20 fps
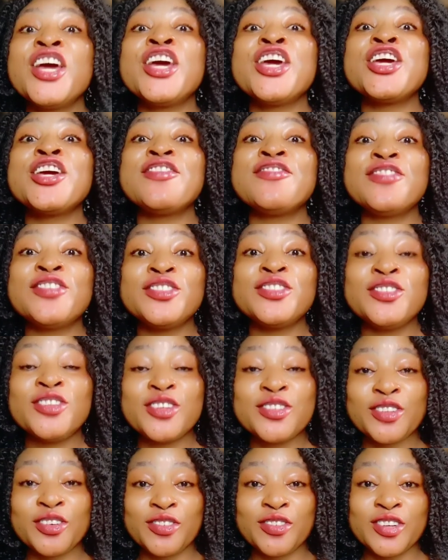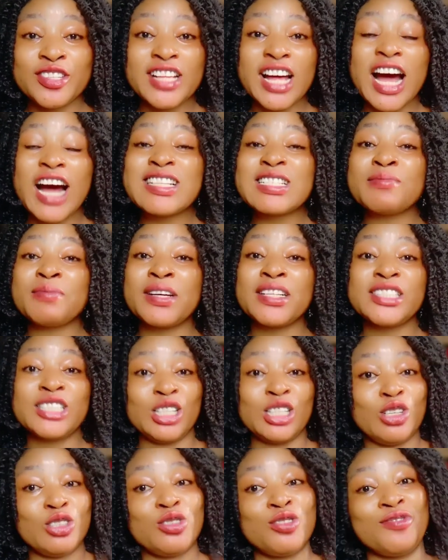even those of us that have spent a
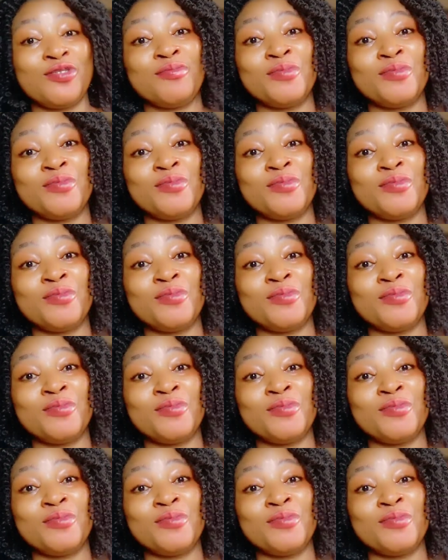lot of